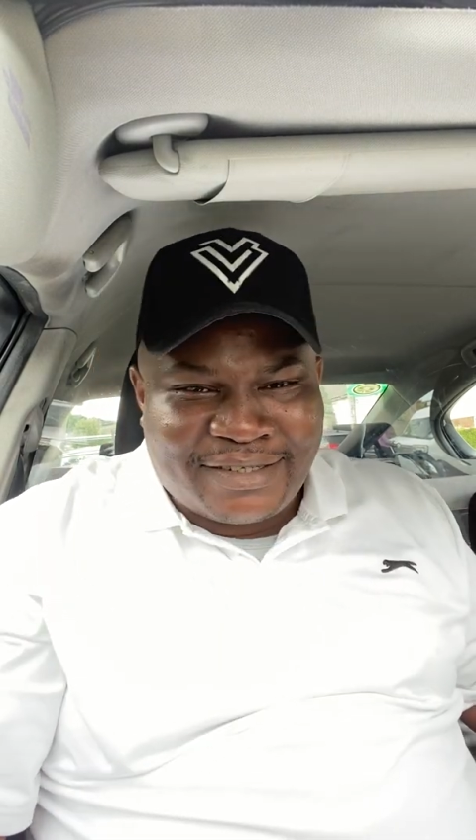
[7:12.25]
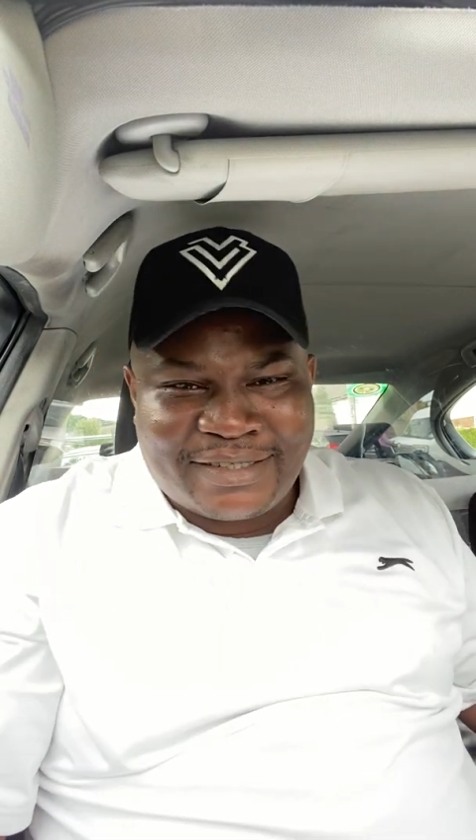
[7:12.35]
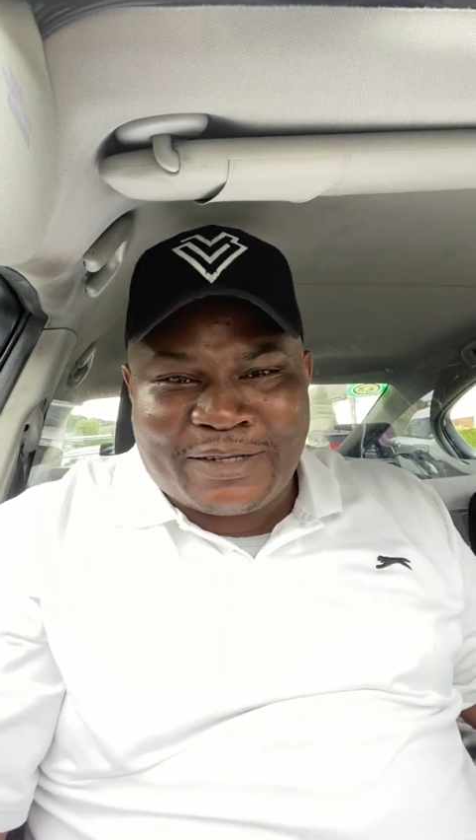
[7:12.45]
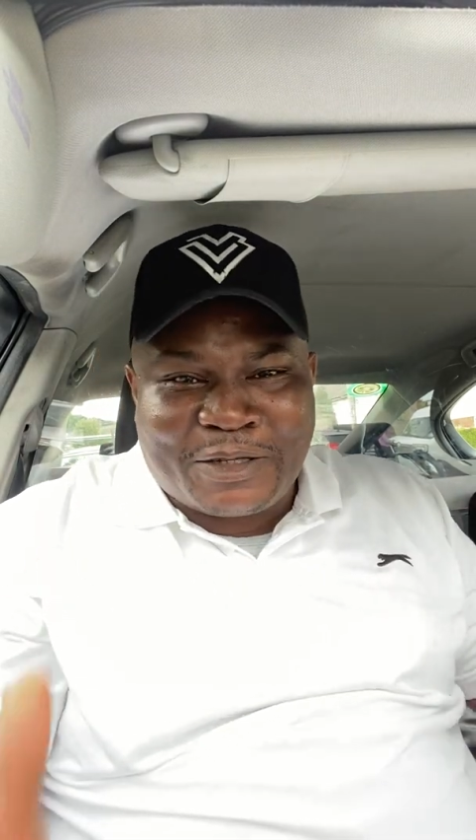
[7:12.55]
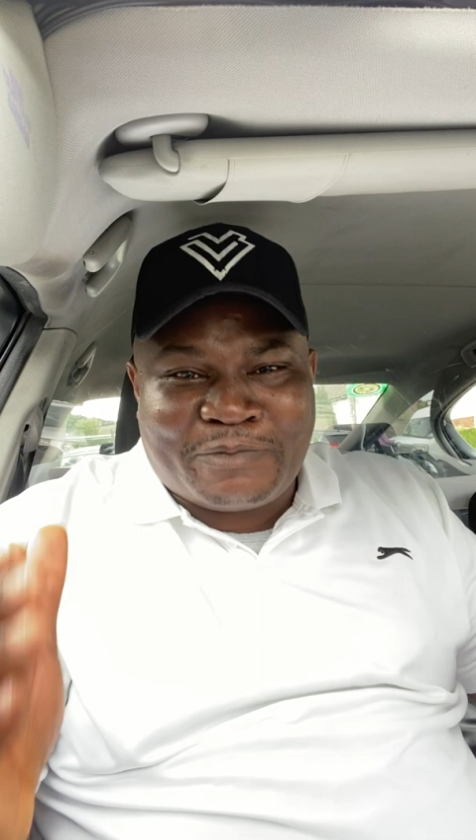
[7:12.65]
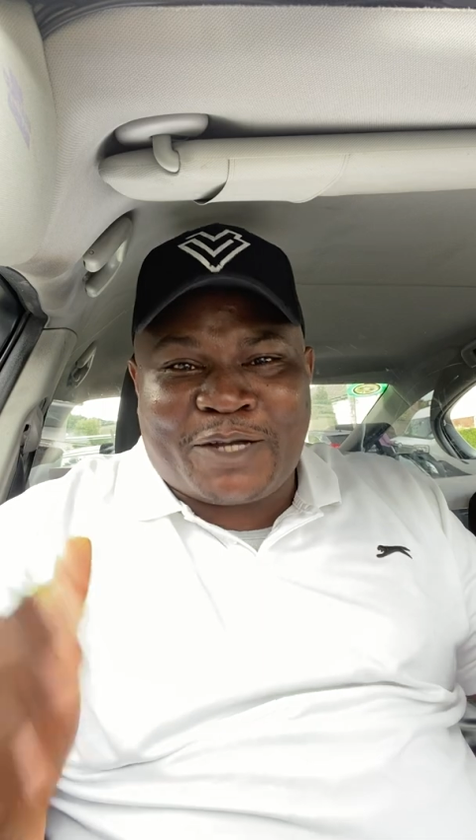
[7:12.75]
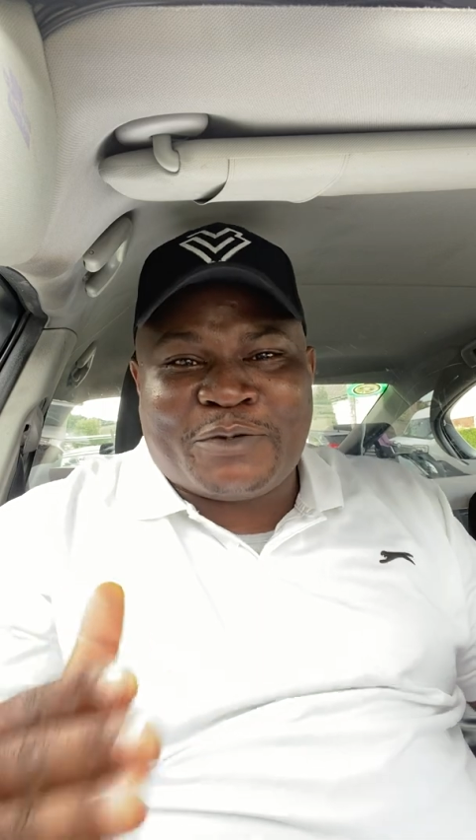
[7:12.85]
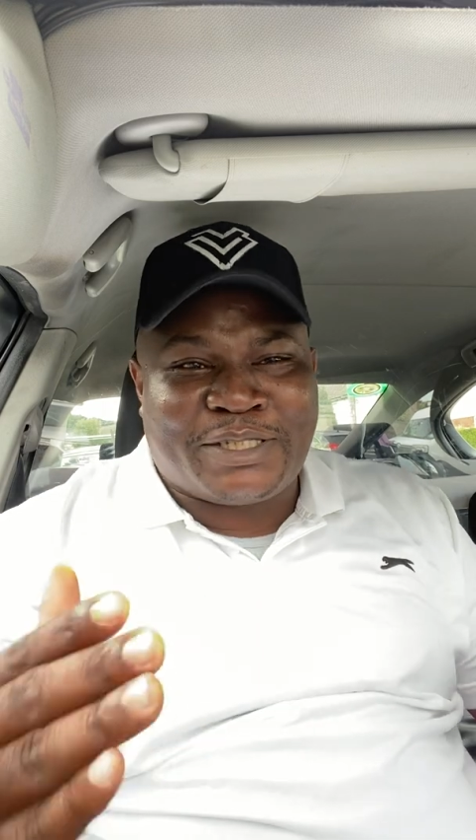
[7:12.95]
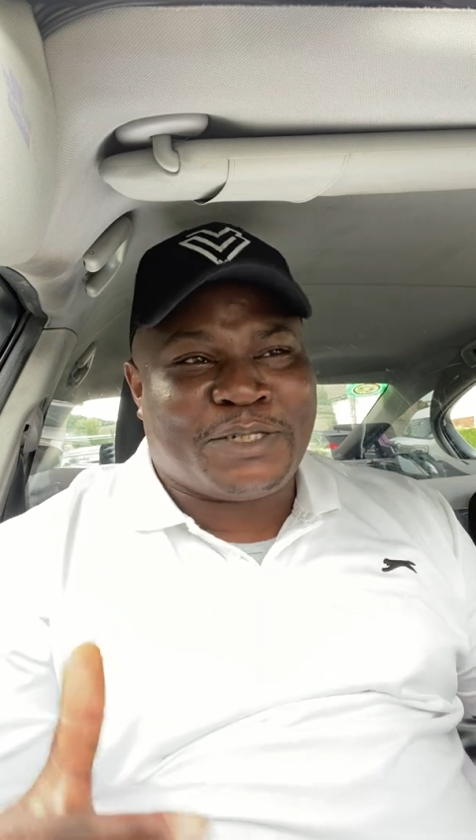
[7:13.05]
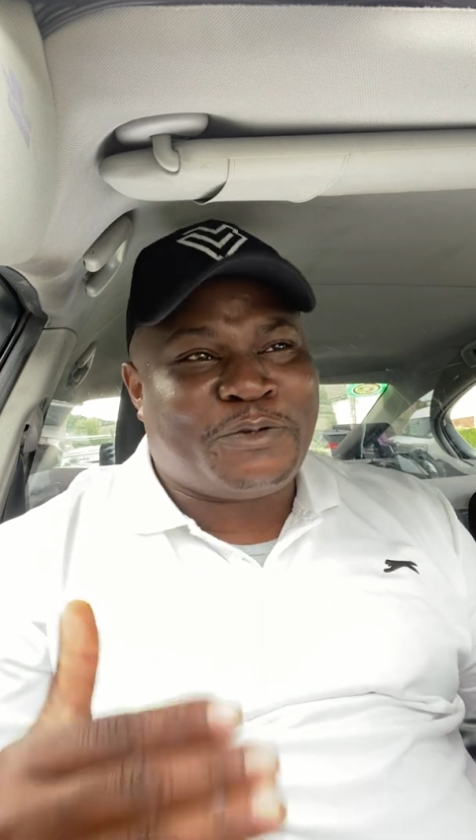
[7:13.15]
the husband
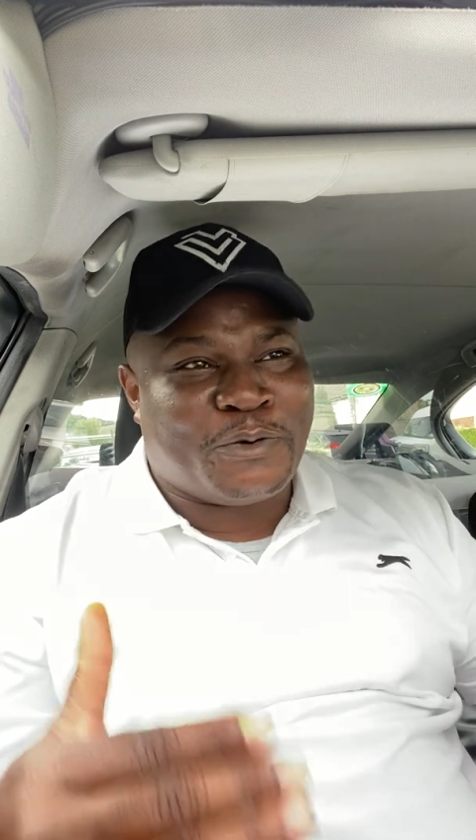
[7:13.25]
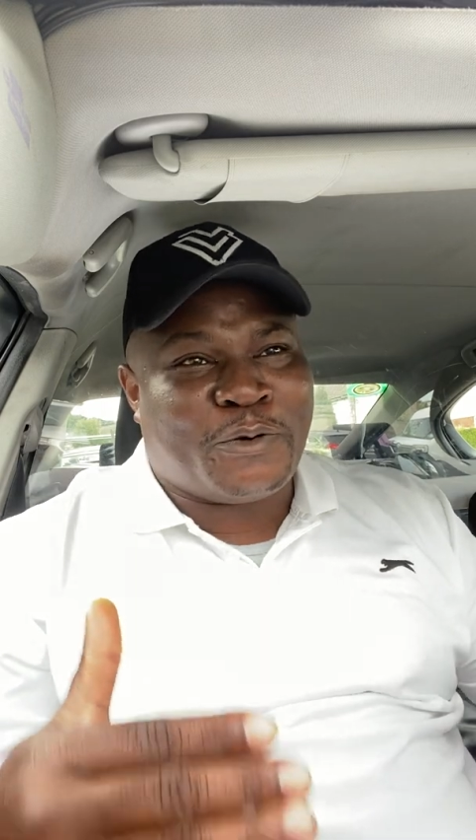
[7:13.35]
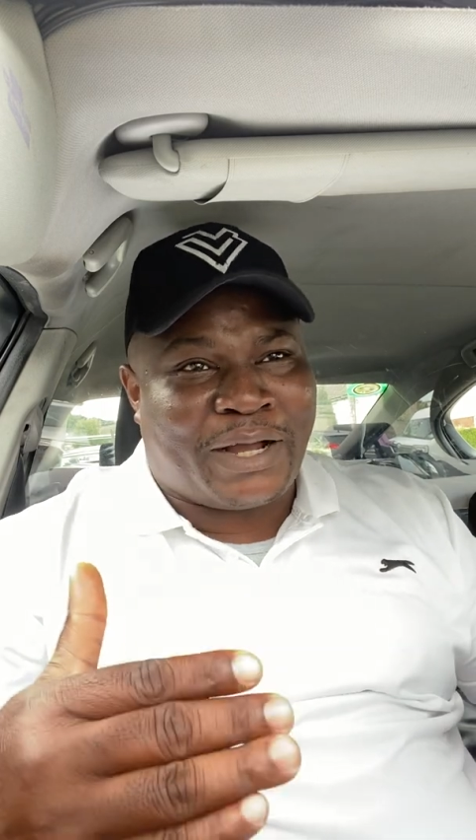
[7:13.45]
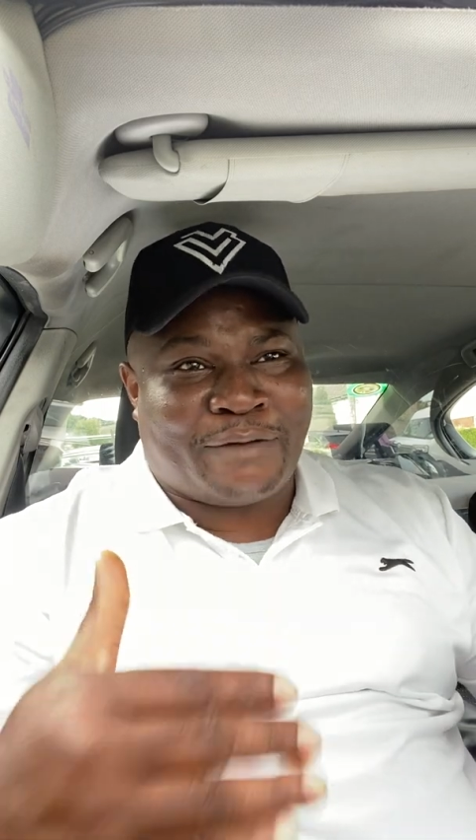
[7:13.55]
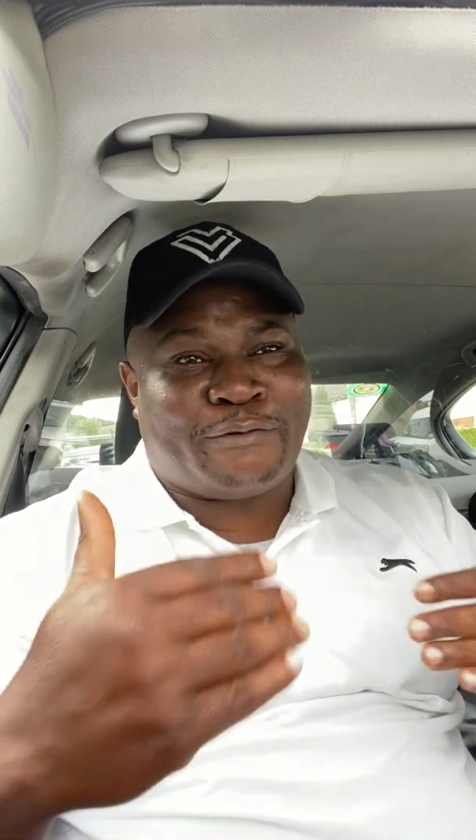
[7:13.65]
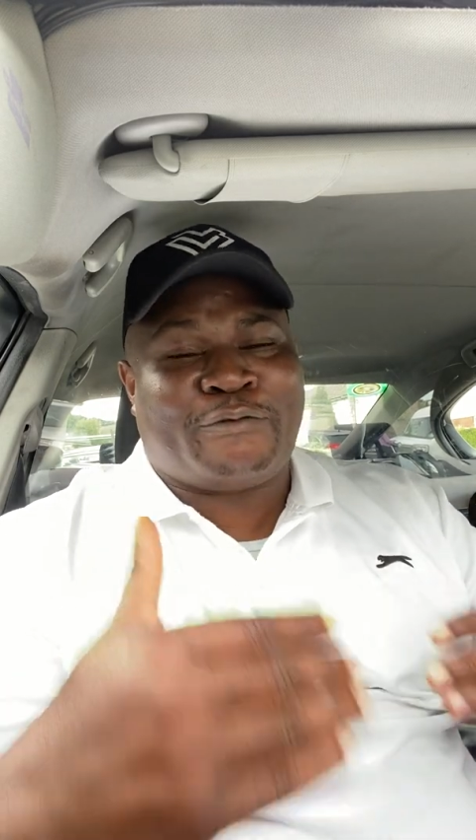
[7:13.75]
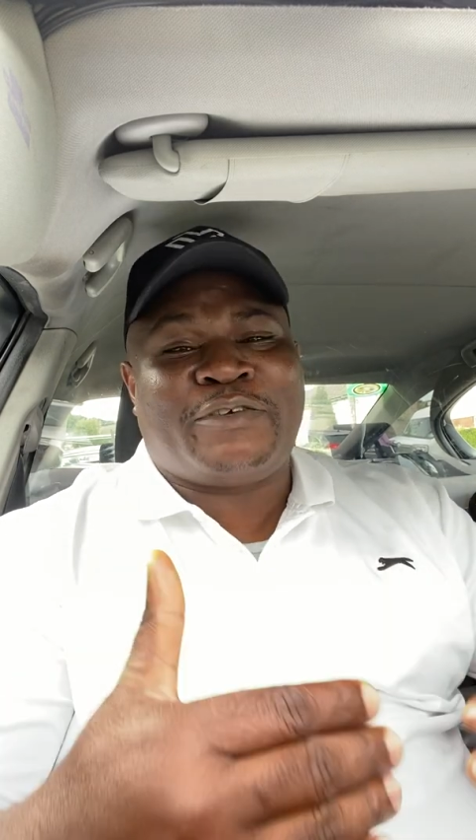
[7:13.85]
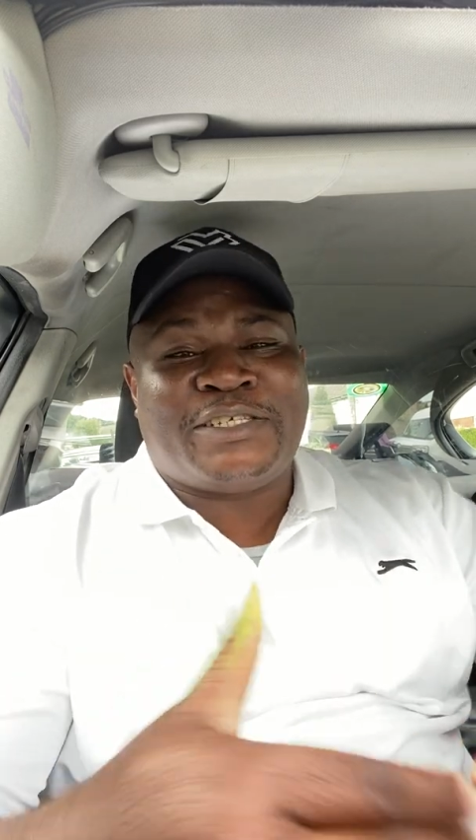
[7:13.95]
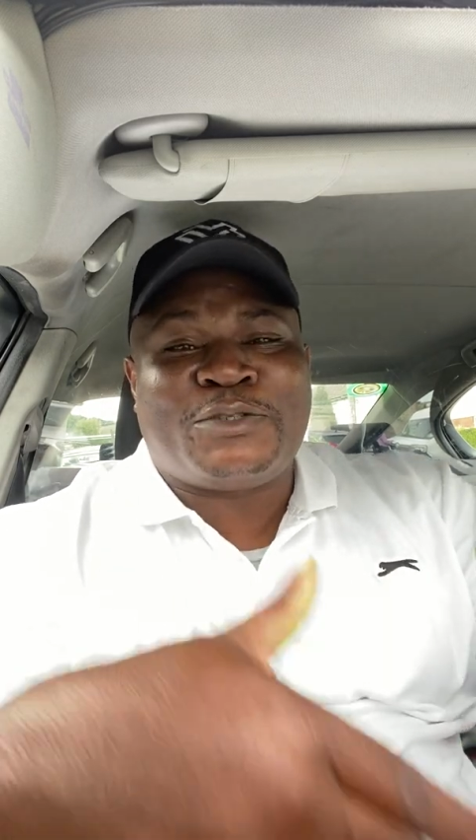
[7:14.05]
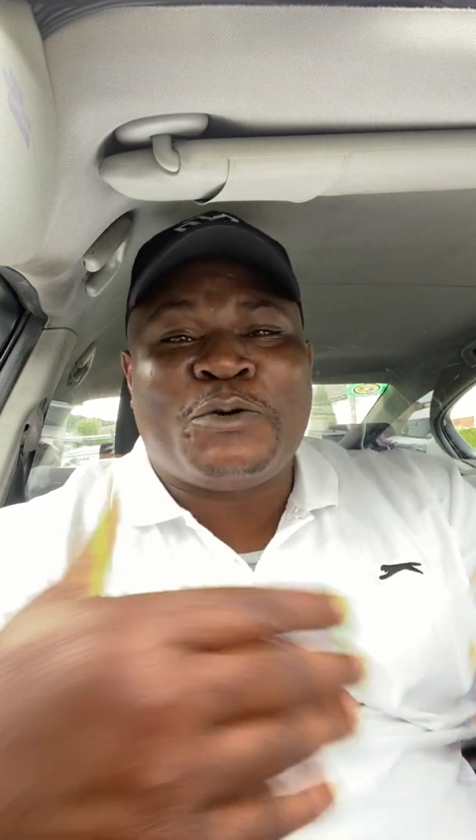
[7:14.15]
will still go and
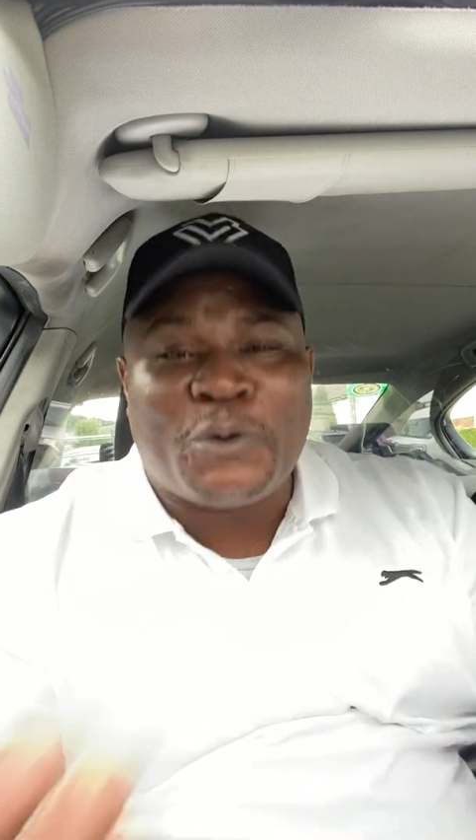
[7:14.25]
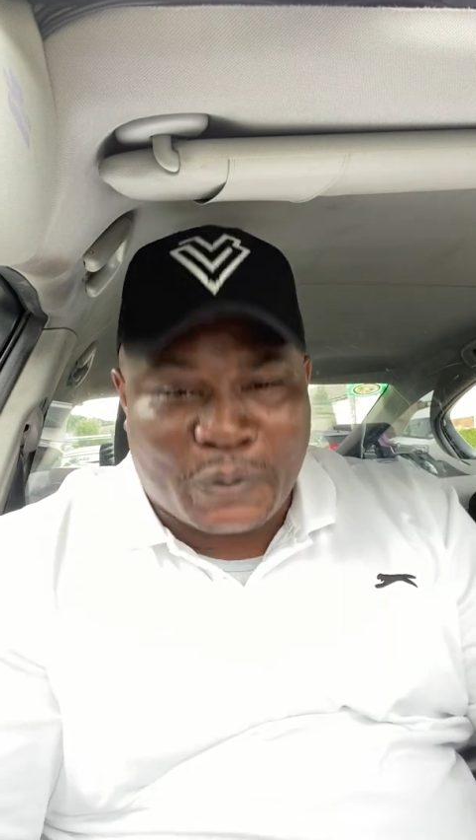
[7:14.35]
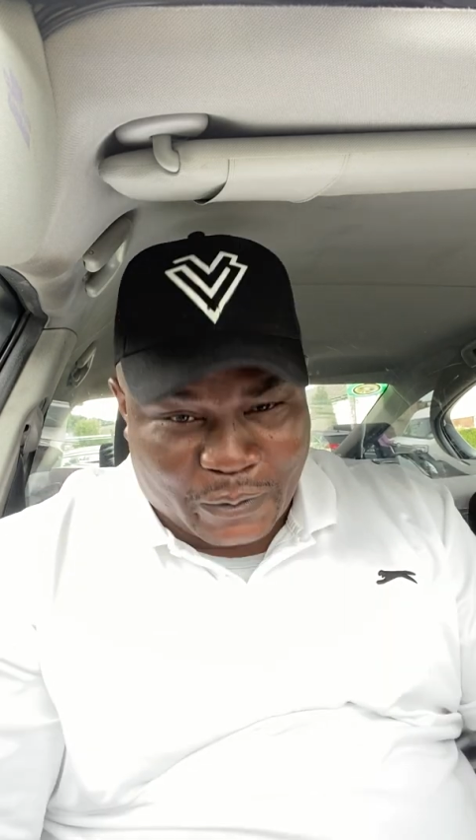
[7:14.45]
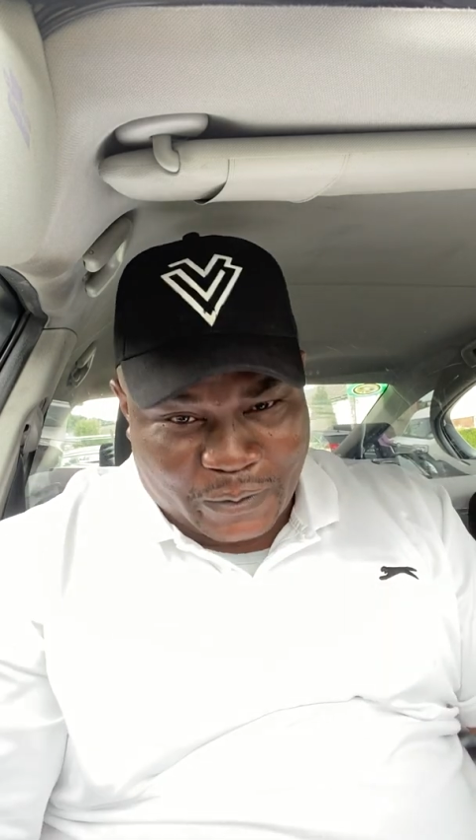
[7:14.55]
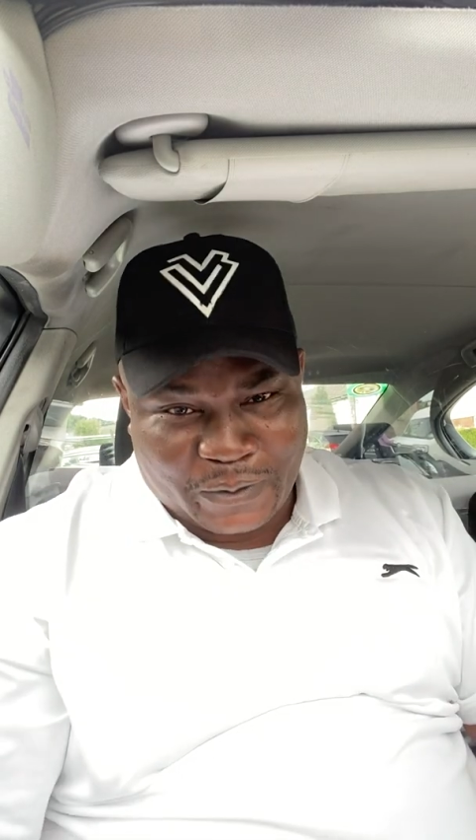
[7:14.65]
fulfill his goal.